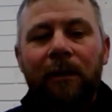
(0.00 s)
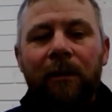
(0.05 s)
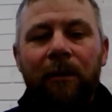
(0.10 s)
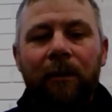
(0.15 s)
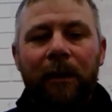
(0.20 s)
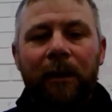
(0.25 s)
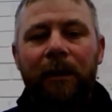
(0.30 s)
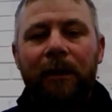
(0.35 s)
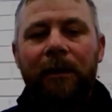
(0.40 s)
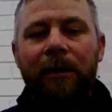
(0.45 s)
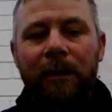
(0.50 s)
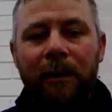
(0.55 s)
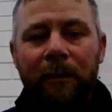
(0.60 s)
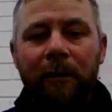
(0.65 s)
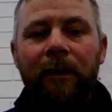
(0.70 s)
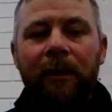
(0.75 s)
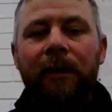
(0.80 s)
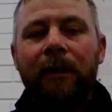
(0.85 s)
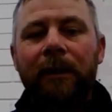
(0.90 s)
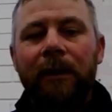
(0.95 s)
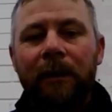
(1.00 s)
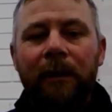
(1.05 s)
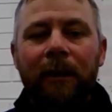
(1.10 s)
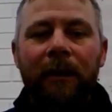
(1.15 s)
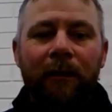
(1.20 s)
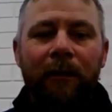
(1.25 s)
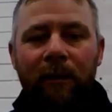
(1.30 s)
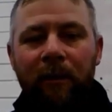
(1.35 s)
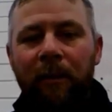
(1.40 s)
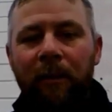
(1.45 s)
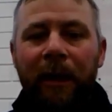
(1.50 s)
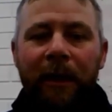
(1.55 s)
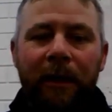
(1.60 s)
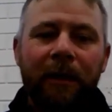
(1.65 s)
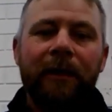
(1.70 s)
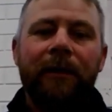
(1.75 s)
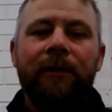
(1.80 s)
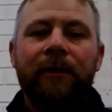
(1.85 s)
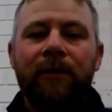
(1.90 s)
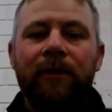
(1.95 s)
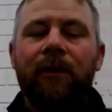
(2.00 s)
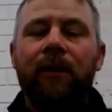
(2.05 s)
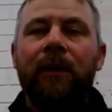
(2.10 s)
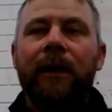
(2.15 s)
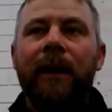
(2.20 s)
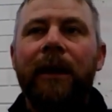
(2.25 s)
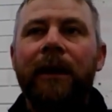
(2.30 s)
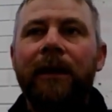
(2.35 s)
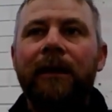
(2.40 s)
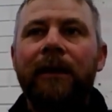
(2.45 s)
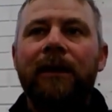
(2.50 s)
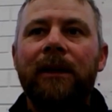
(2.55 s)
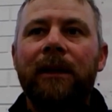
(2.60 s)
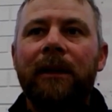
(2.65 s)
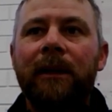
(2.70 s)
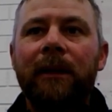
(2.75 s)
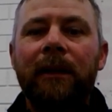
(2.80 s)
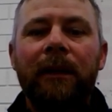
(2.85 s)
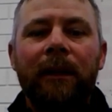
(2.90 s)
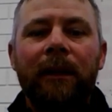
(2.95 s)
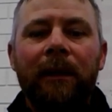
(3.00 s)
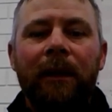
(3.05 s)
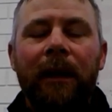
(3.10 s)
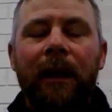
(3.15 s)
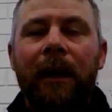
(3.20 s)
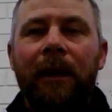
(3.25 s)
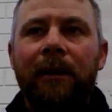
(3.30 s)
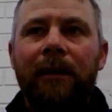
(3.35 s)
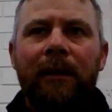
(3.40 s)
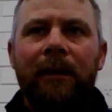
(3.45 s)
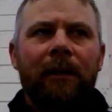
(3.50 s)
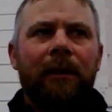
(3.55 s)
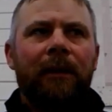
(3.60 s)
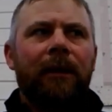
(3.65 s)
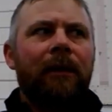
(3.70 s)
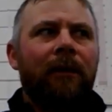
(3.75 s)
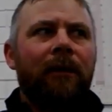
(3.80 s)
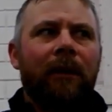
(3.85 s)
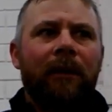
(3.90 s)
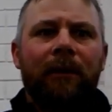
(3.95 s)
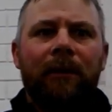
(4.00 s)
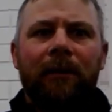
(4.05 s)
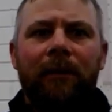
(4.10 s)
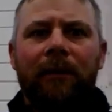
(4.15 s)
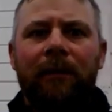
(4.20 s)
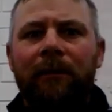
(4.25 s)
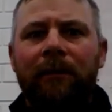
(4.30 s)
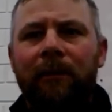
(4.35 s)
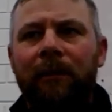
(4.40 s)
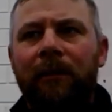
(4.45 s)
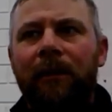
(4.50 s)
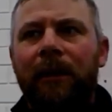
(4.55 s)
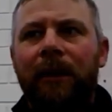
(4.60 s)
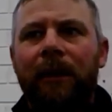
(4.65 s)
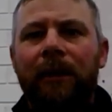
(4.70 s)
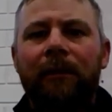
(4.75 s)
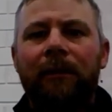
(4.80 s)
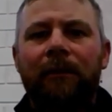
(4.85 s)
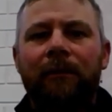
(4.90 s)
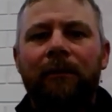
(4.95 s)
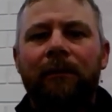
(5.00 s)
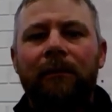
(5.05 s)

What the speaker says: with a similar repetitive, strong energy until they're like, "Oh, righto,